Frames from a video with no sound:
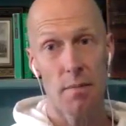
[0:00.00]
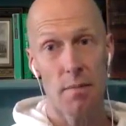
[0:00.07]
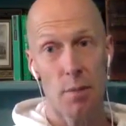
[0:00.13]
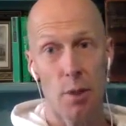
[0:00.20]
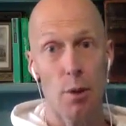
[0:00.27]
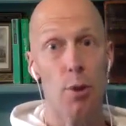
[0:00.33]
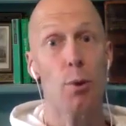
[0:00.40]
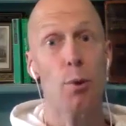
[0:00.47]

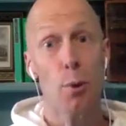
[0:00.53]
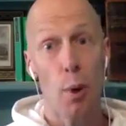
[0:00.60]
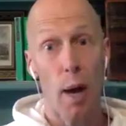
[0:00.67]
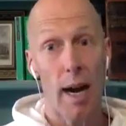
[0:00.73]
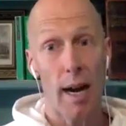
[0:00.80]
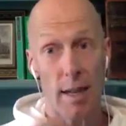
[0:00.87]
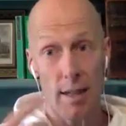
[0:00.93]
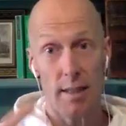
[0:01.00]
So you
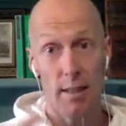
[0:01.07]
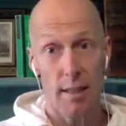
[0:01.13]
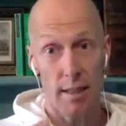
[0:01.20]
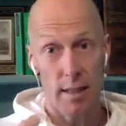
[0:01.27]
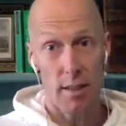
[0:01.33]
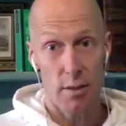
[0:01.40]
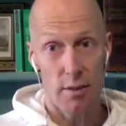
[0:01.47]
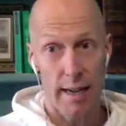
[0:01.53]
aren't
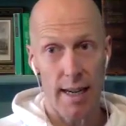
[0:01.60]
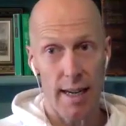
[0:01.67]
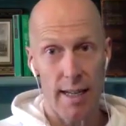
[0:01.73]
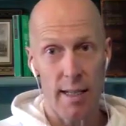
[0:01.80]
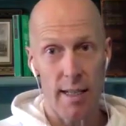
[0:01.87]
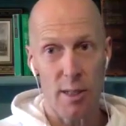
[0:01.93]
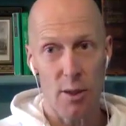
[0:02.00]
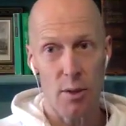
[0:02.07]
directly
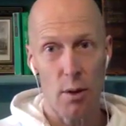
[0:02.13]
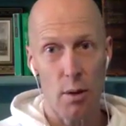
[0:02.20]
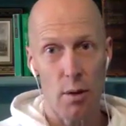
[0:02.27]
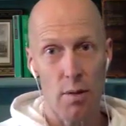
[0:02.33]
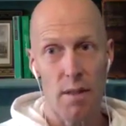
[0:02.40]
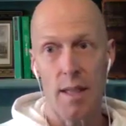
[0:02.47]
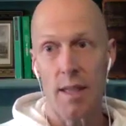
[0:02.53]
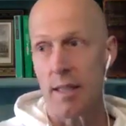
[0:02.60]
in control
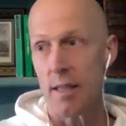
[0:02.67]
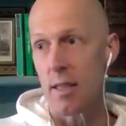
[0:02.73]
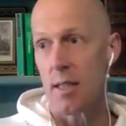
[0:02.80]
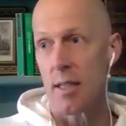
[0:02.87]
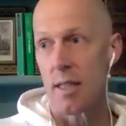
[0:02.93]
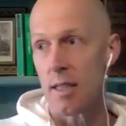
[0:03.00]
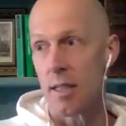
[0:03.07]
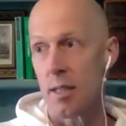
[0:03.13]
of it.
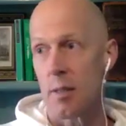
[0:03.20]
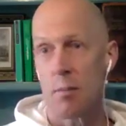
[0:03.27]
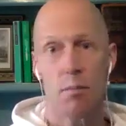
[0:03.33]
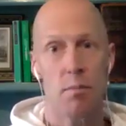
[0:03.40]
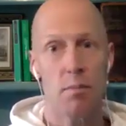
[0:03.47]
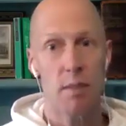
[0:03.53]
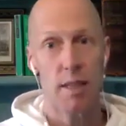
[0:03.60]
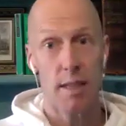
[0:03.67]
It's
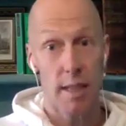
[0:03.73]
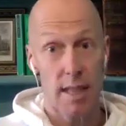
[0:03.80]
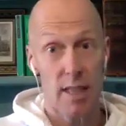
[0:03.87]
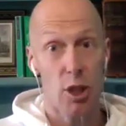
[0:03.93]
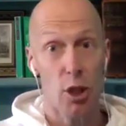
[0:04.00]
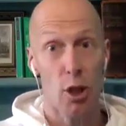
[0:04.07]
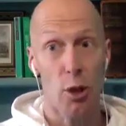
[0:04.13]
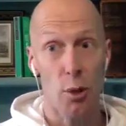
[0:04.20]

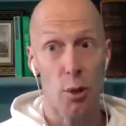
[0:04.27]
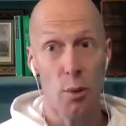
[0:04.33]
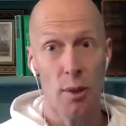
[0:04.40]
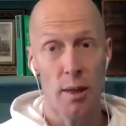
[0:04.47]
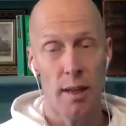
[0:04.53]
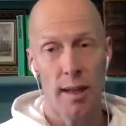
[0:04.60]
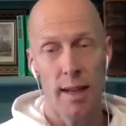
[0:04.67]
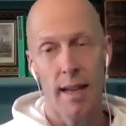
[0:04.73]
external,
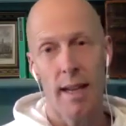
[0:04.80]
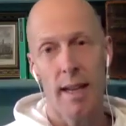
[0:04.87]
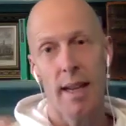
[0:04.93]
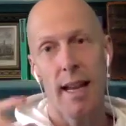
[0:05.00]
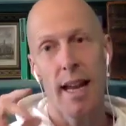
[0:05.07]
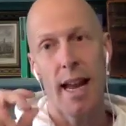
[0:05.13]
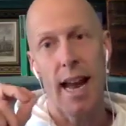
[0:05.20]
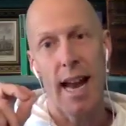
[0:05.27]

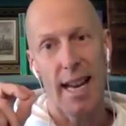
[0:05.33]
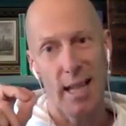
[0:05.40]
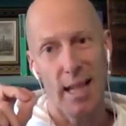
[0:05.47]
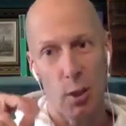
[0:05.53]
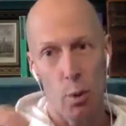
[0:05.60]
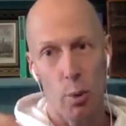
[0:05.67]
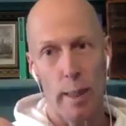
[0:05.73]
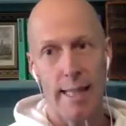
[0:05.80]
and
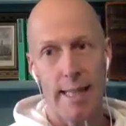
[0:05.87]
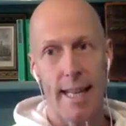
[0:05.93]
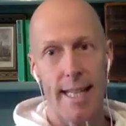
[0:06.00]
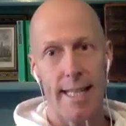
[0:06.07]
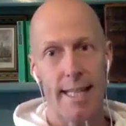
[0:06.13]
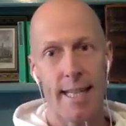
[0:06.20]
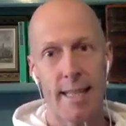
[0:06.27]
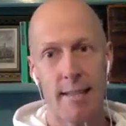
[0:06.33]
it's always
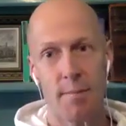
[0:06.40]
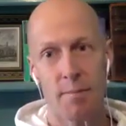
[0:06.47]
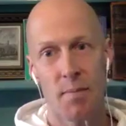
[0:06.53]
later.